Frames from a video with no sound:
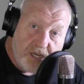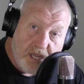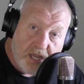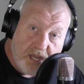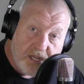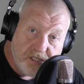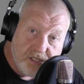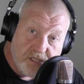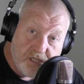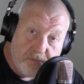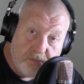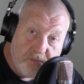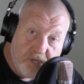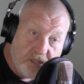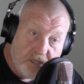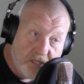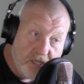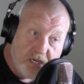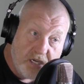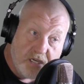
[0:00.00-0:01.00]
can't see me,
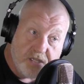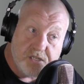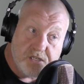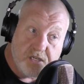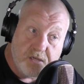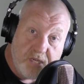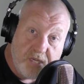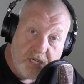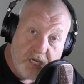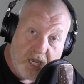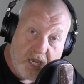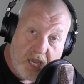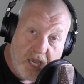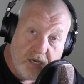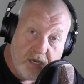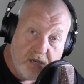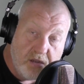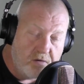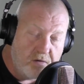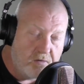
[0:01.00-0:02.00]
and then you can see me
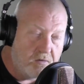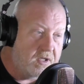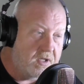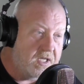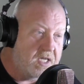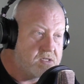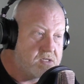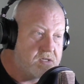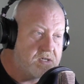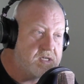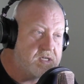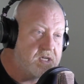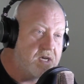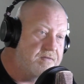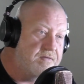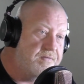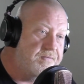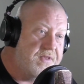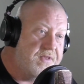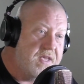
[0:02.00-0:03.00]
again, and all that sort of stuff.
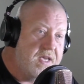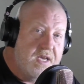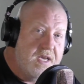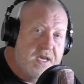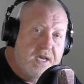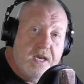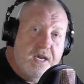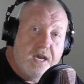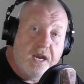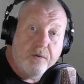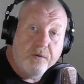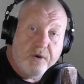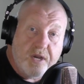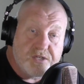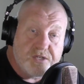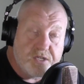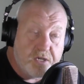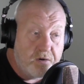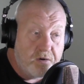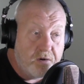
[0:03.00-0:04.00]
Anyway,
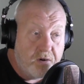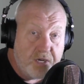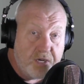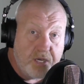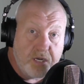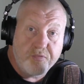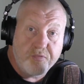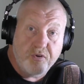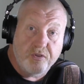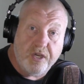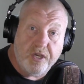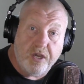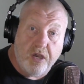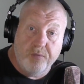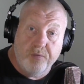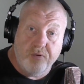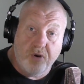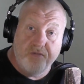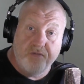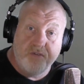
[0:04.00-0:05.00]
so I'm going to put the
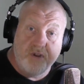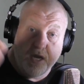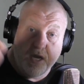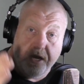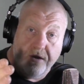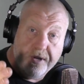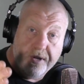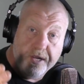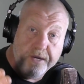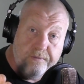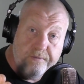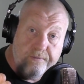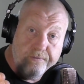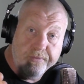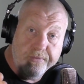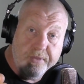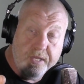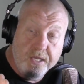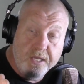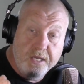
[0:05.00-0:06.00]
GoPro video in.
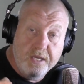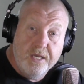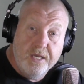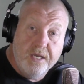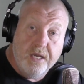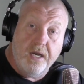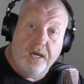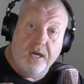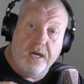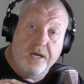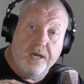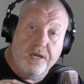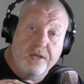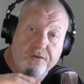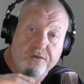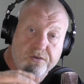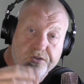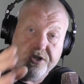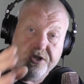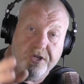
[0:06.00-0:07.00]

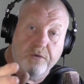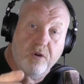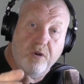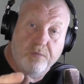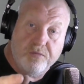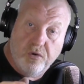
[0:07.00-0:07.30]
You'll see what I'm